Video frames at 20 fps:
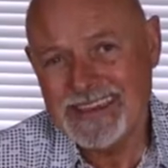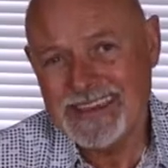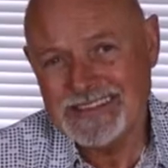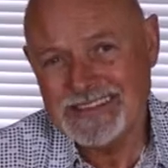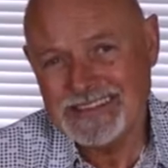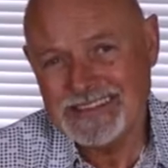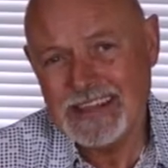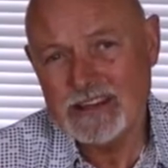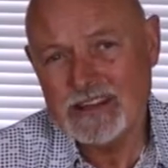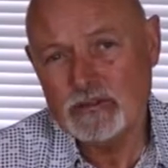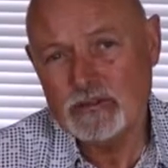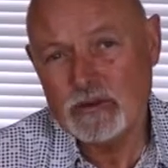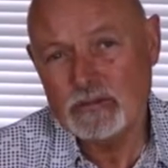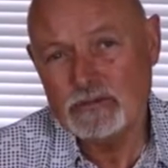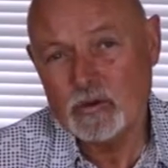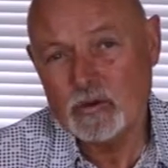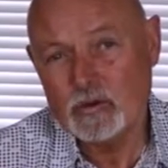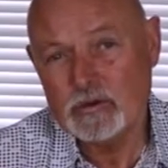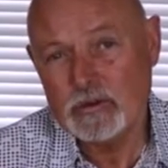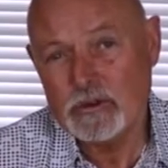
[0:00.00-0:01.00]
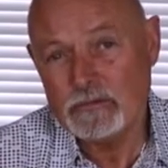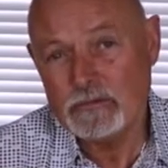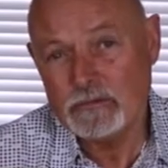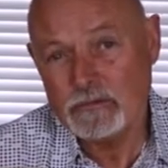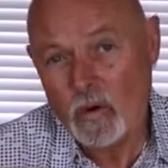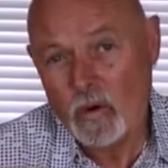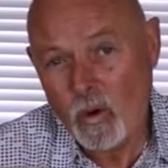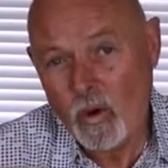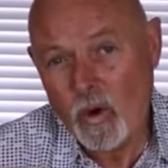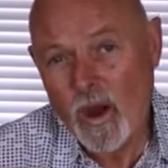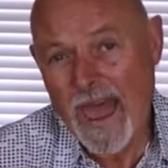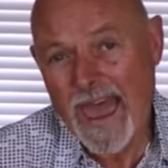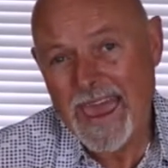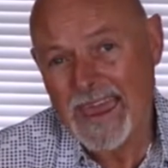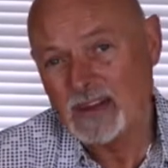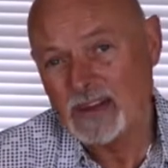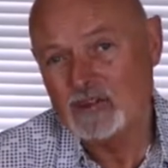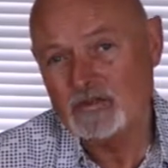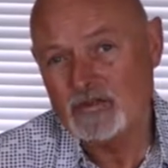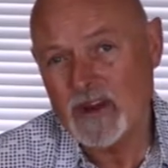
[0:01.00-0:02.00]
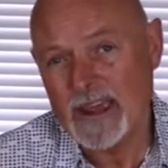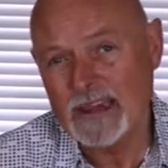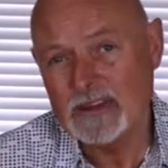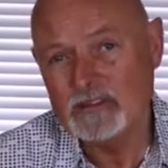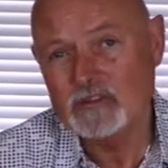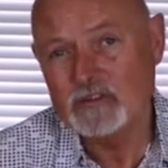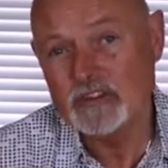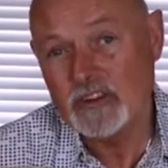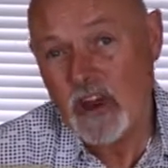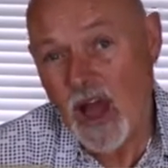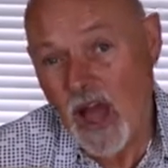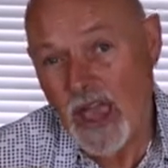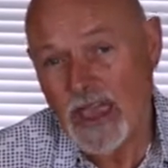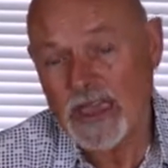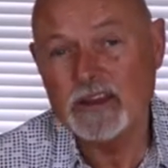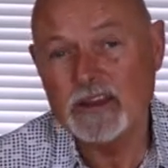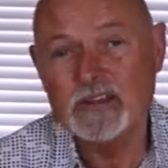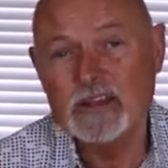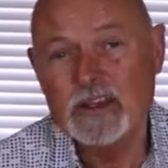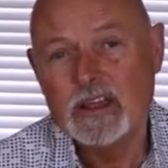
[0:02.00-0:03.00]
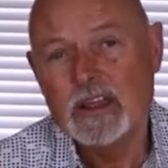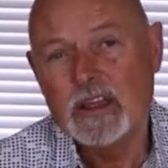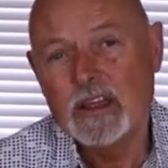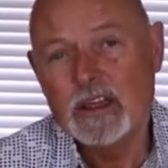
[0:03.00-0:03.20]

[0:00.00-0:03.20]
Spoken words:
18 to 44 age range died,